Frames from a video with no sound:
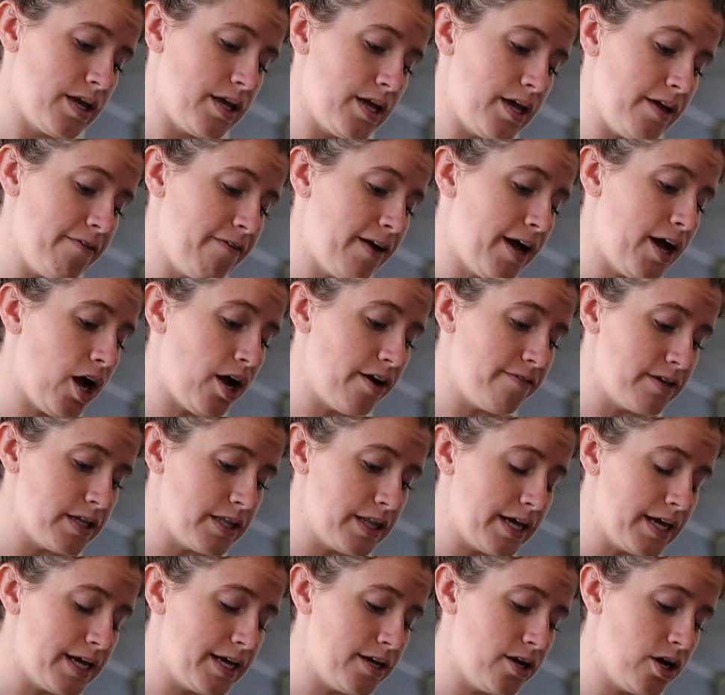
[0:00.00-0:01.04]
if I
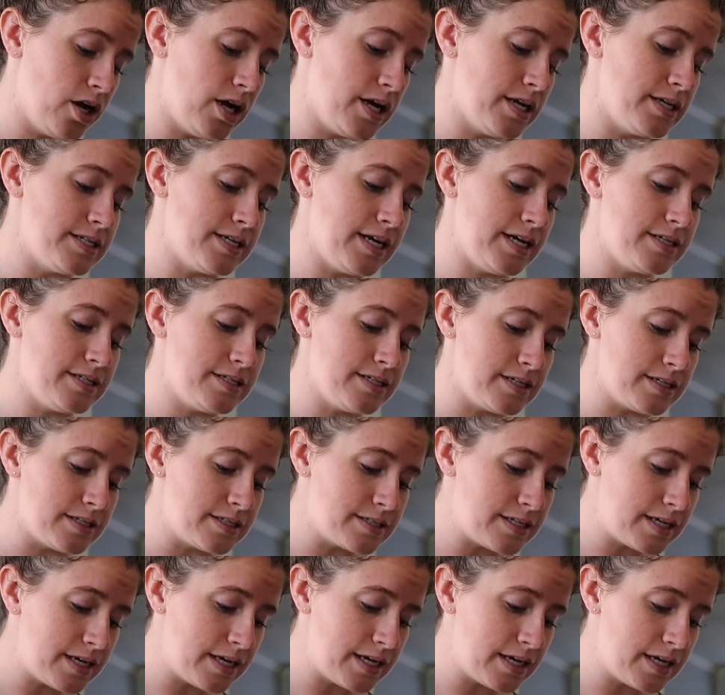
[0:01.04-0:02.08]
ovulate on day
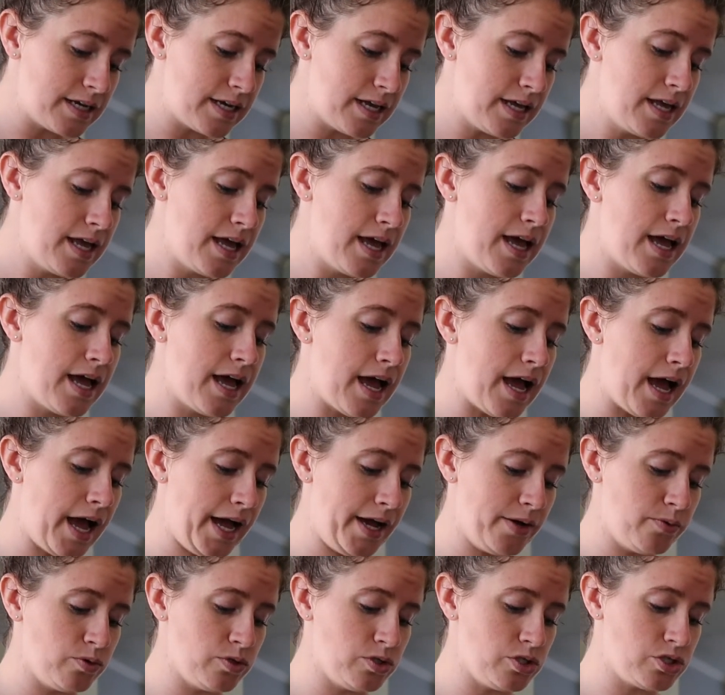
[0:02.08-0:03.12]
16,
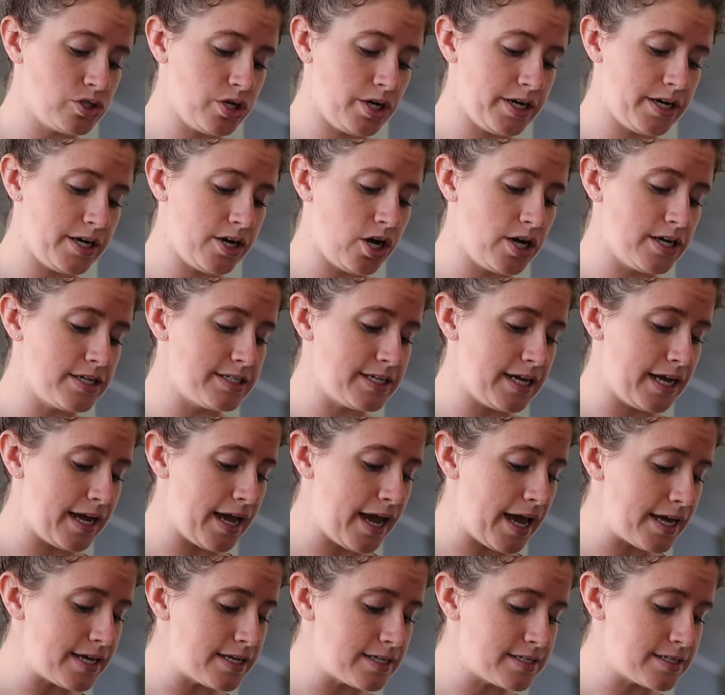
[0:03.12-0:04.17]
I will start it on day
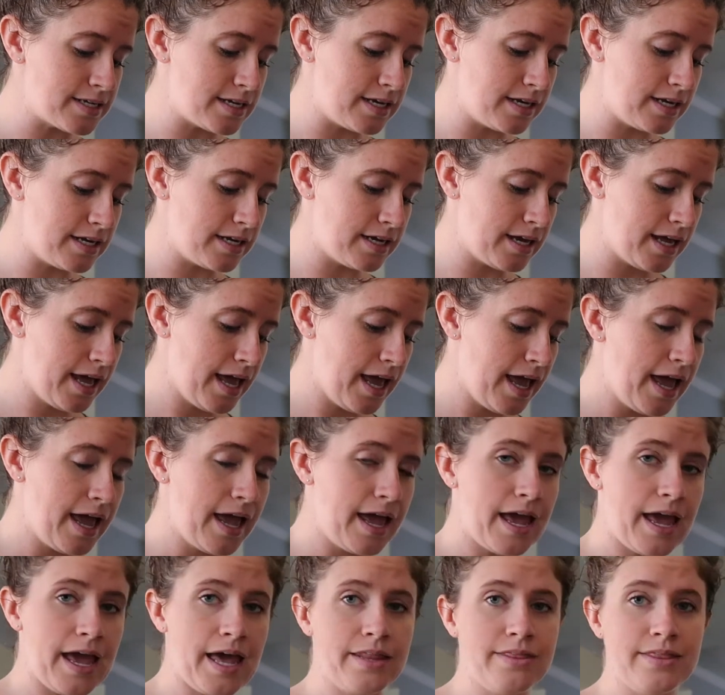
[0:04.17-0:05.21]
18,
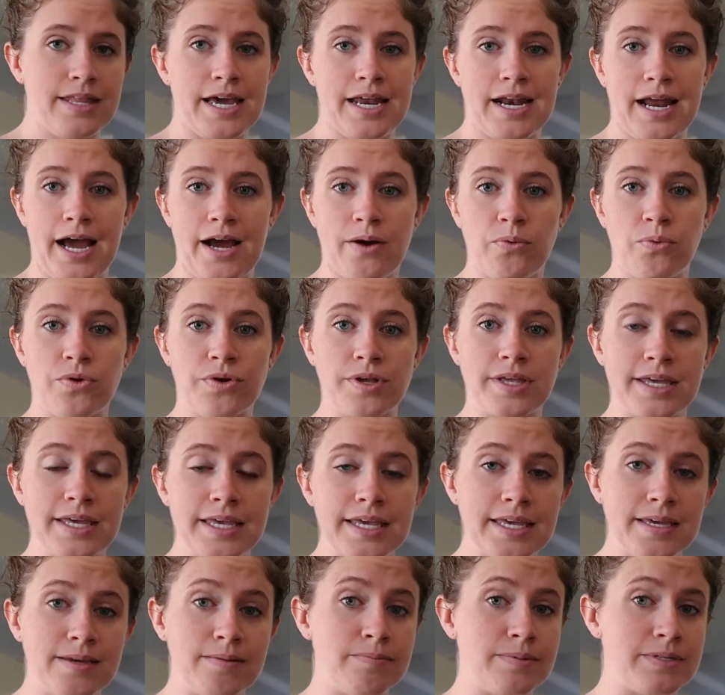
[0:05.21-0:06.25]
and then I will
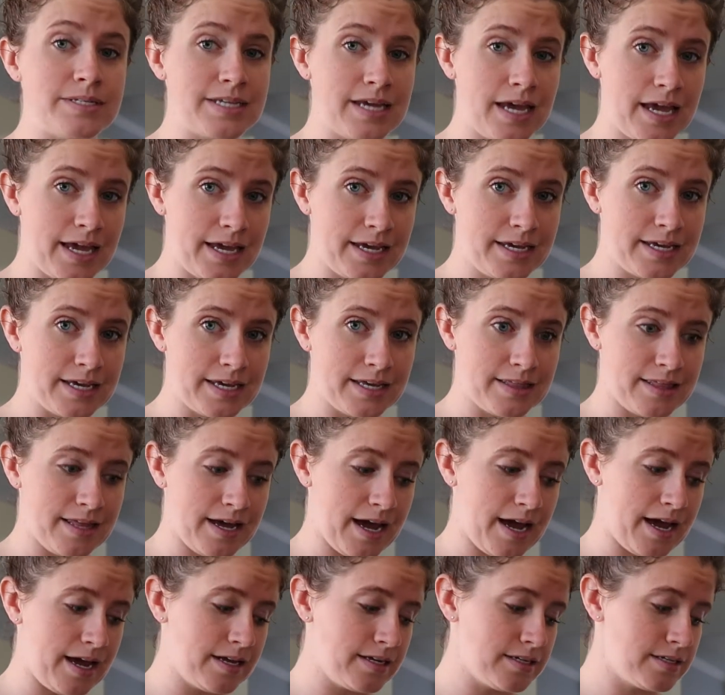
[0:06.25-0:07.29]
keep taking
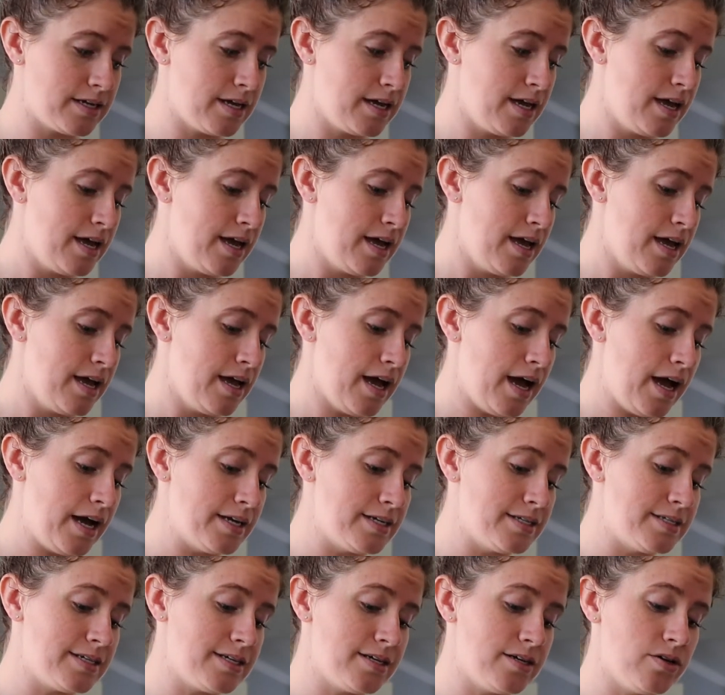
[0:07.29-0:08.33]
that
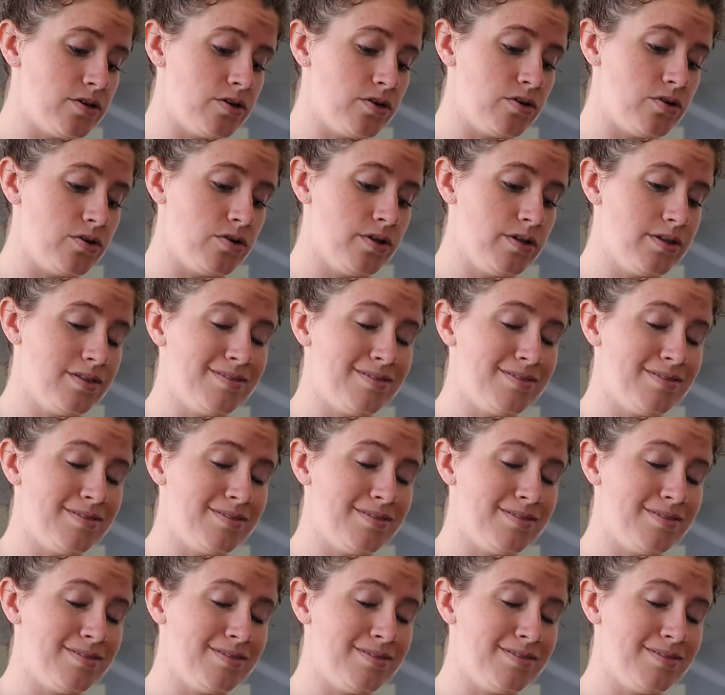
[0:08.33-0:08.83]
until